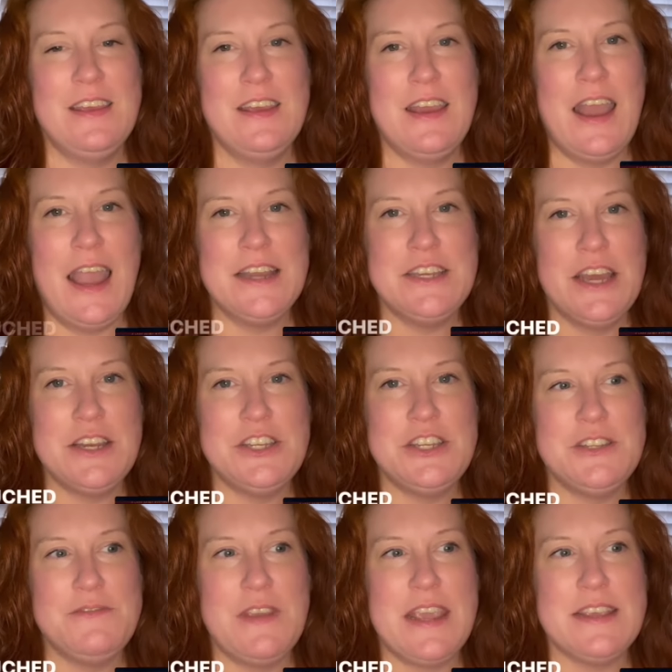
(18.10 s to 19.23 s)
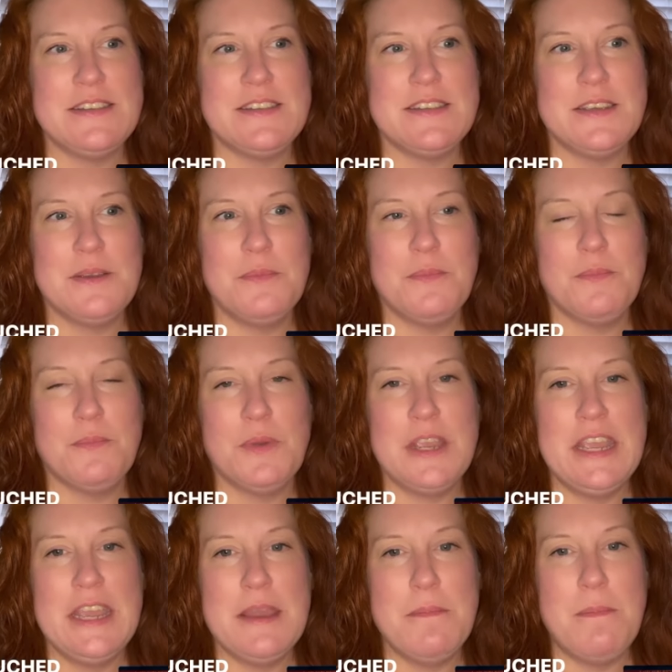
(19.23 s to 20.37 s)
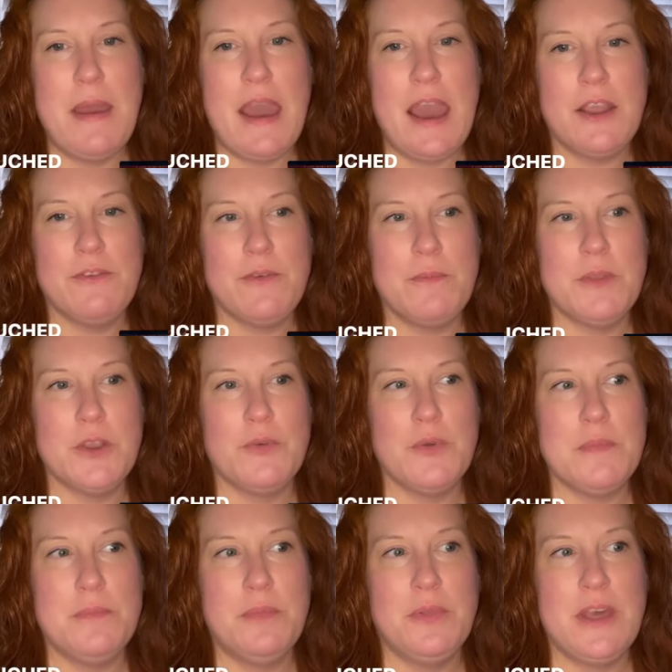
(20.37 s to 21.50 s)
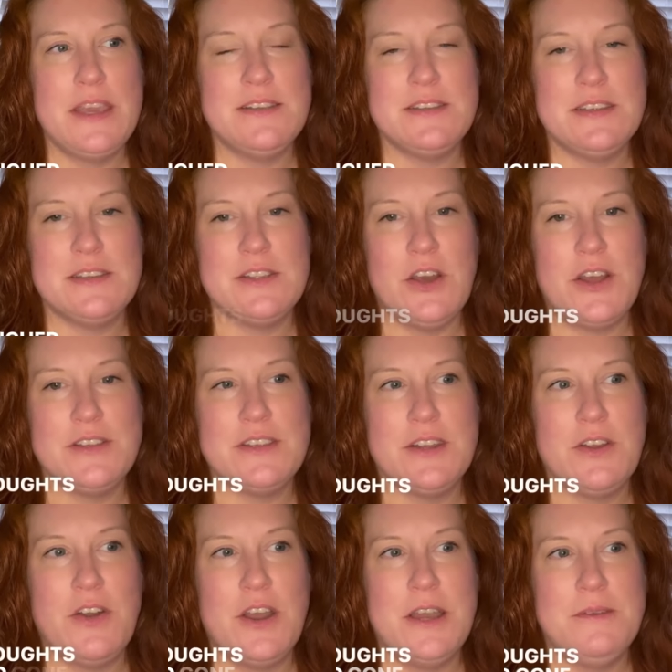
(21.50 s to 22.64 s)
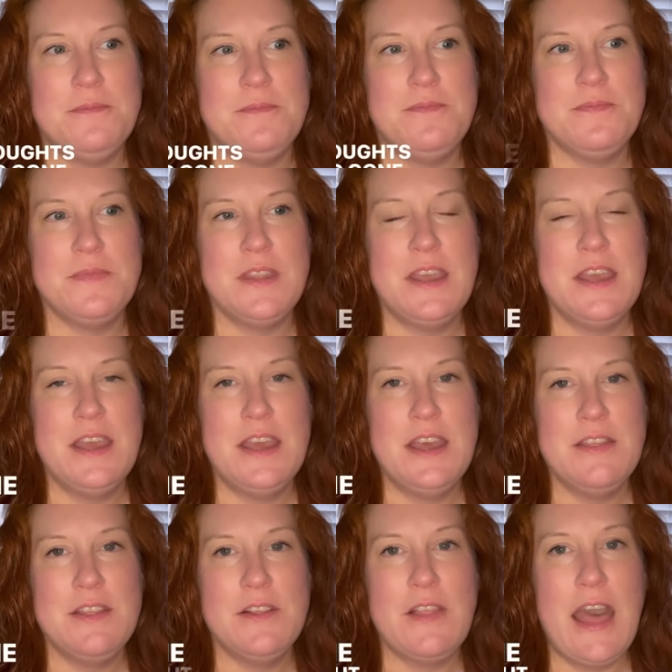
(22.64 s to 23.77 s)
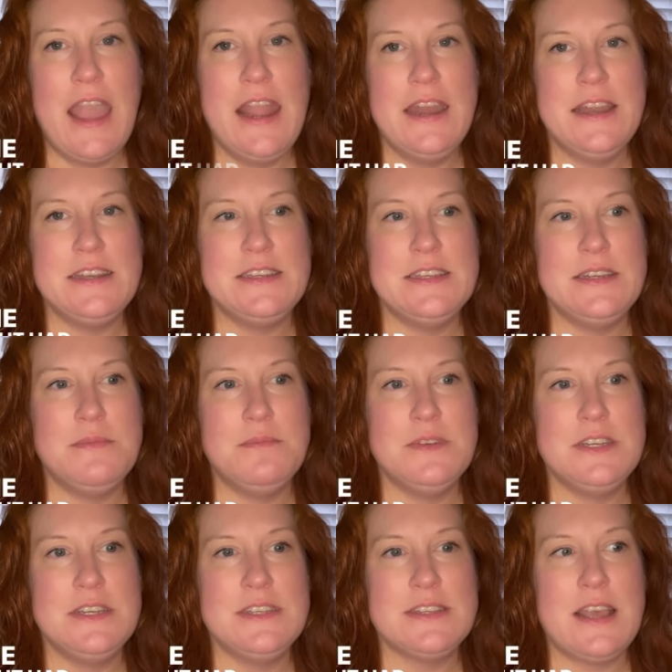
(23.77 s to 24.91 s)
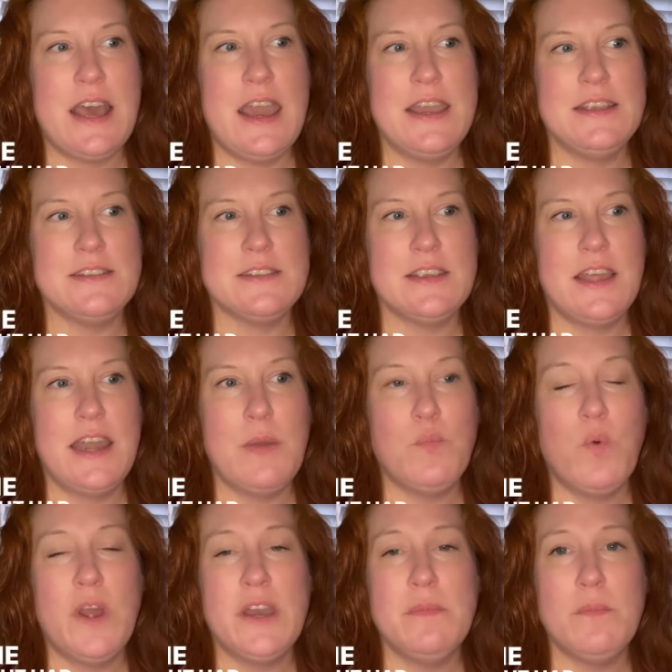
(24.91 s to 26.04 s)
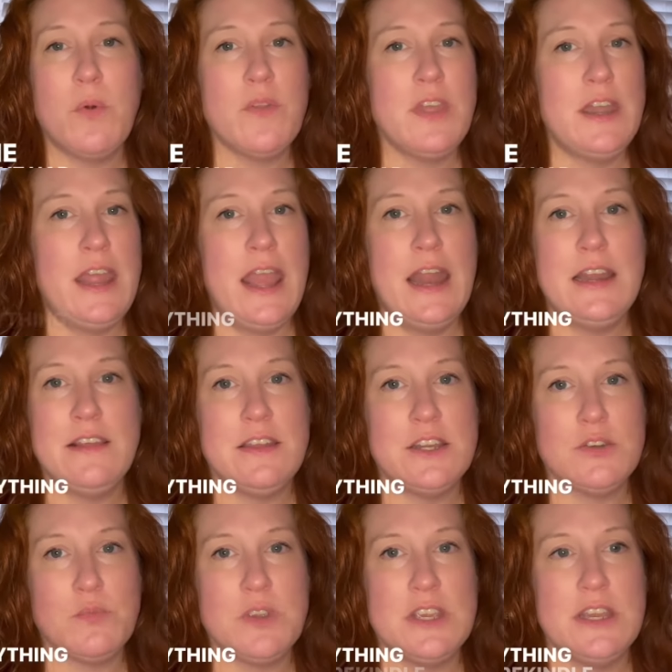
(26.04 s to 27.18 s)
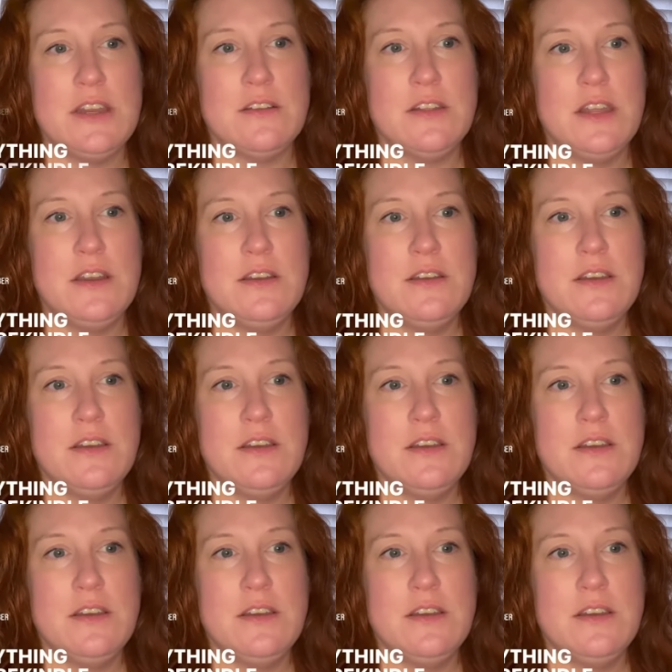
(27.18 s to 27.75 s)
I touched his face, bringing him back from the grim place his thoughts had gone. The light had dimmed in his eyes, and I wanted more than anything to rekindle it.